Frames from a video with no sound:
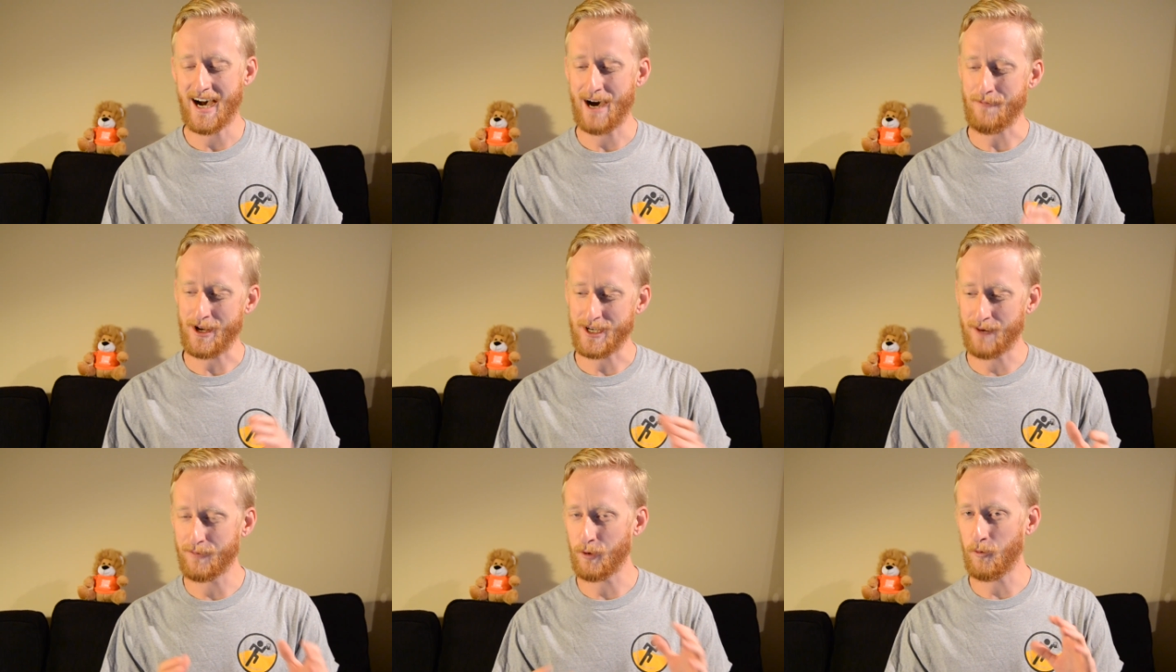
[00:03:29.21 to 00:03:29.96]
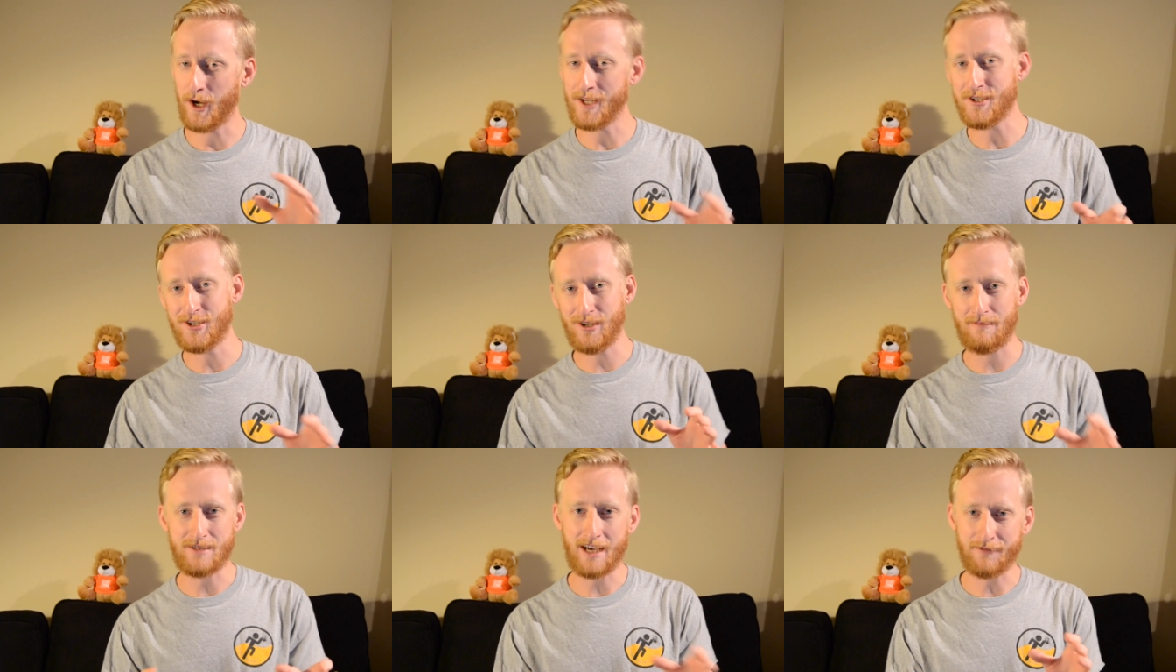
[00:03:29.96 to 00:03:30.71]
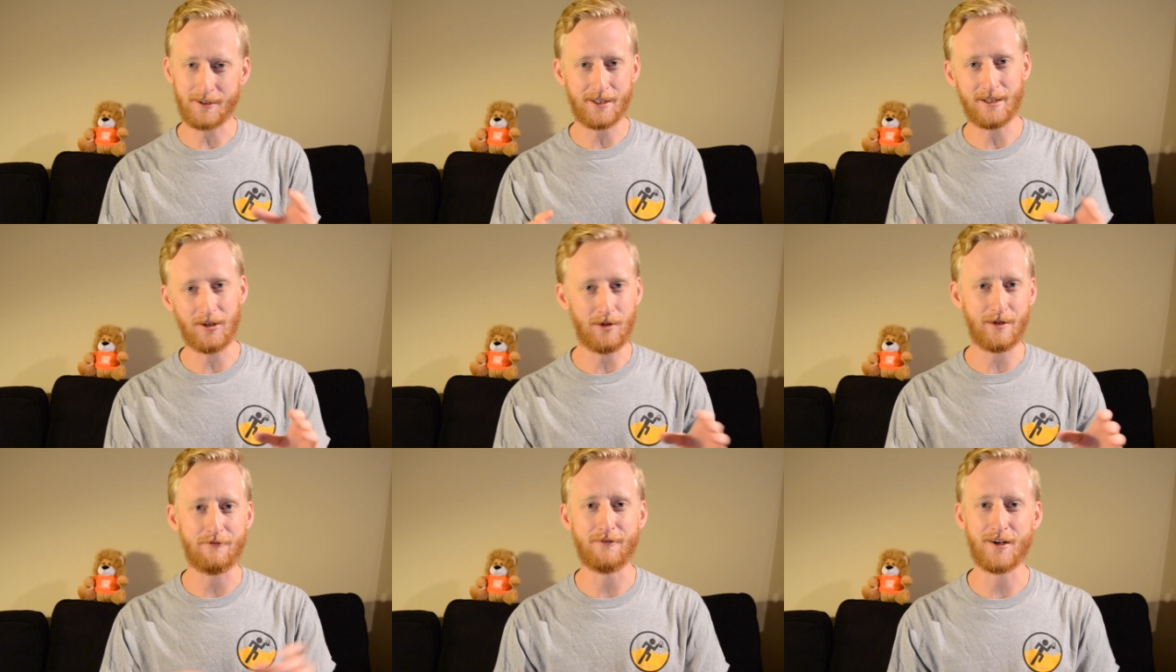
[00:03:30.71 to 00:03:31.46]
Um, and number one and two, I'm definitely a
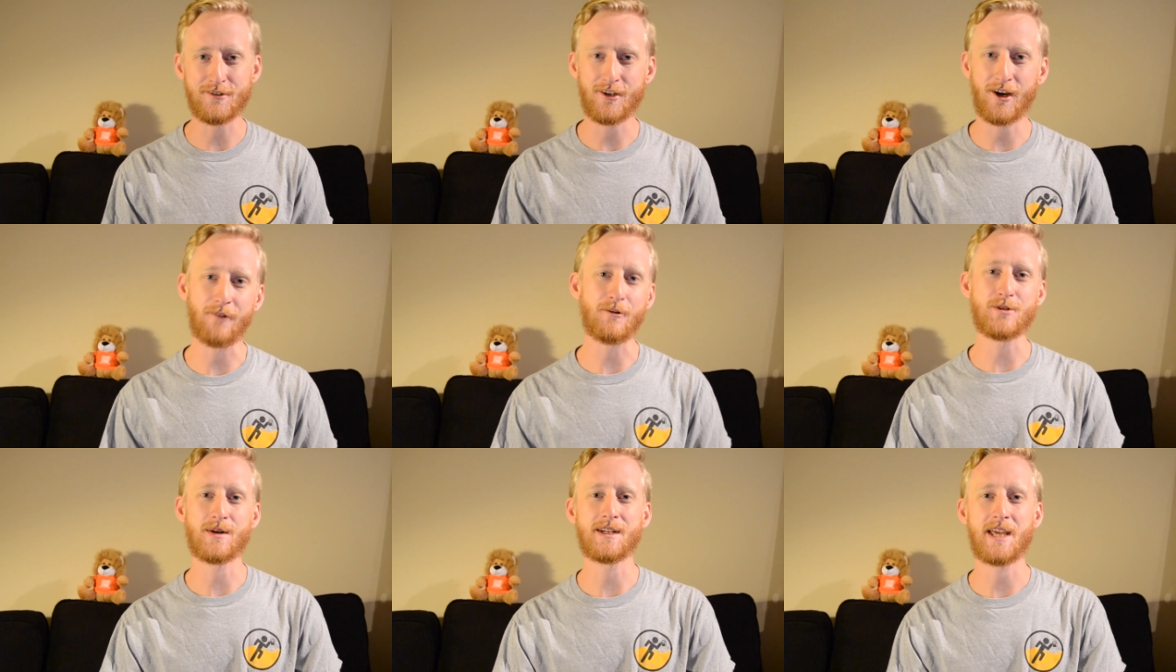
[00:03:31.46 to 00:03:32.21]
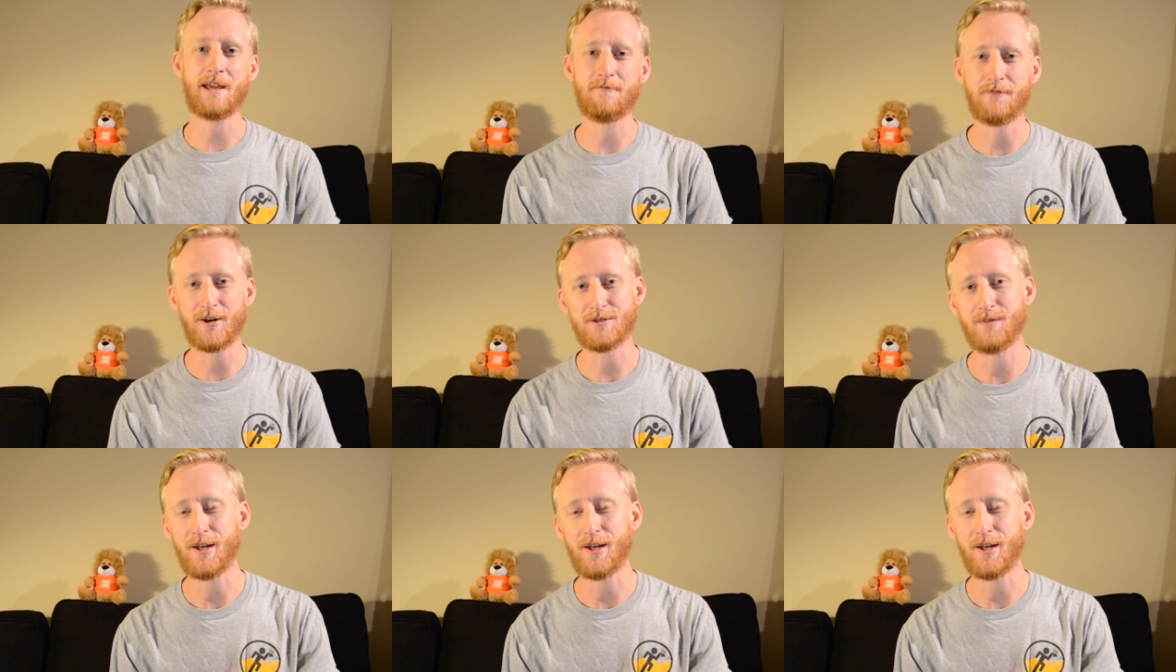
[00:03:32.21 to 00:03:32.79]
little bit fuzzy on which one came first,